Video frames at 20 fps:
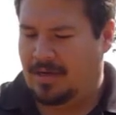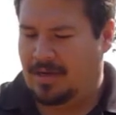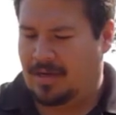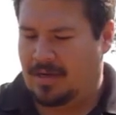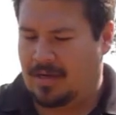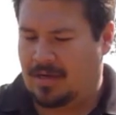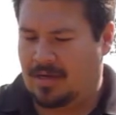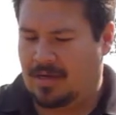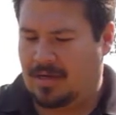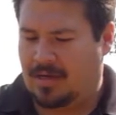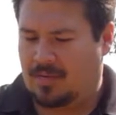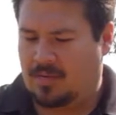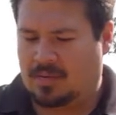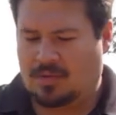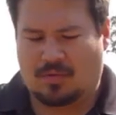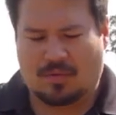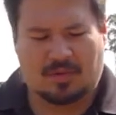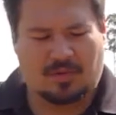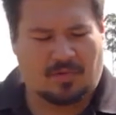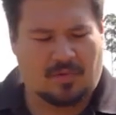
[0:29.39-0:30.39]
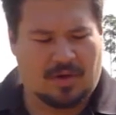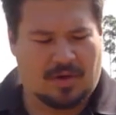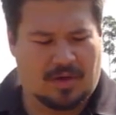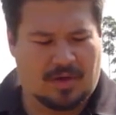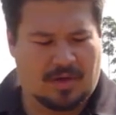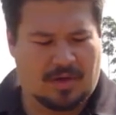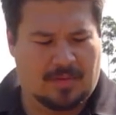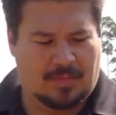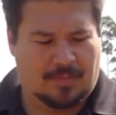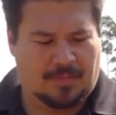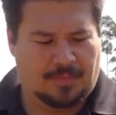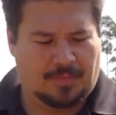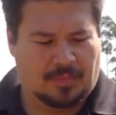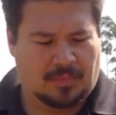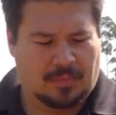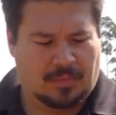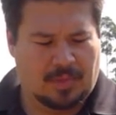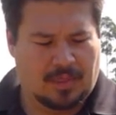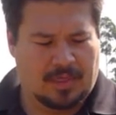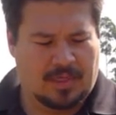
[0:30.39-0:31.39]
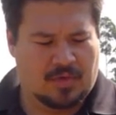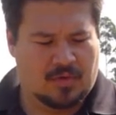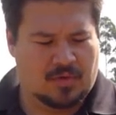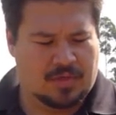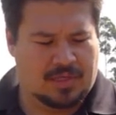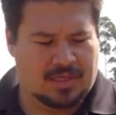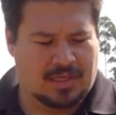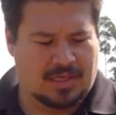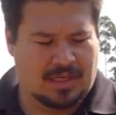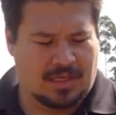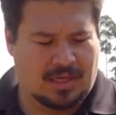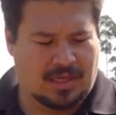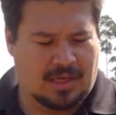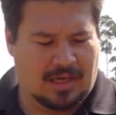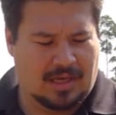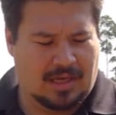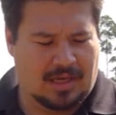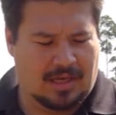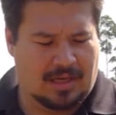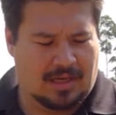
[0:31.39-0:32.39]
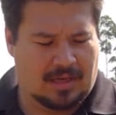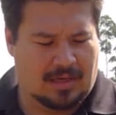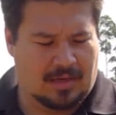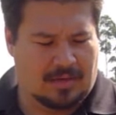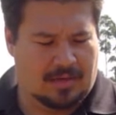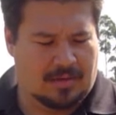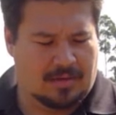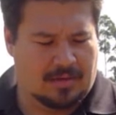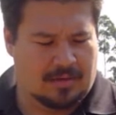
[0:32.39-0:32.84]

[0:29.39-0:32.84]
I was always very interested and